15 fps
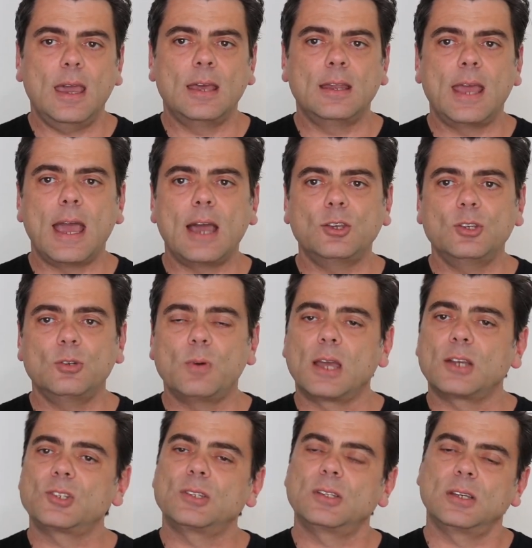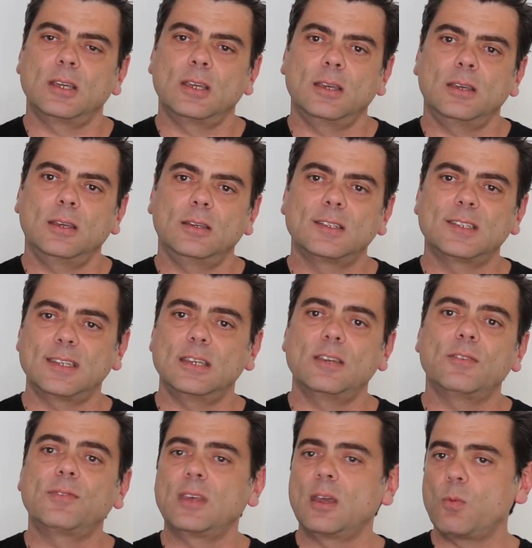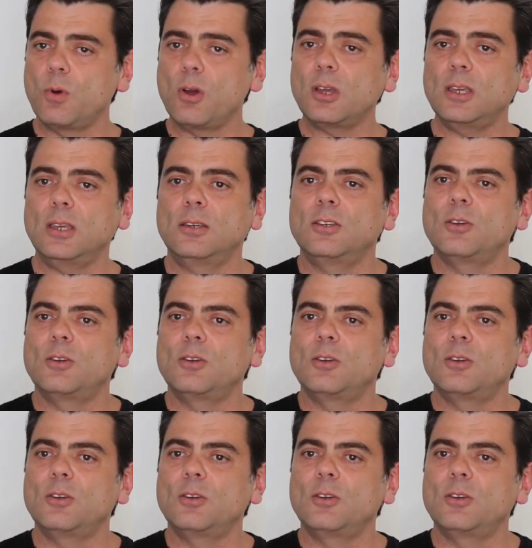And how you actually see if they're working,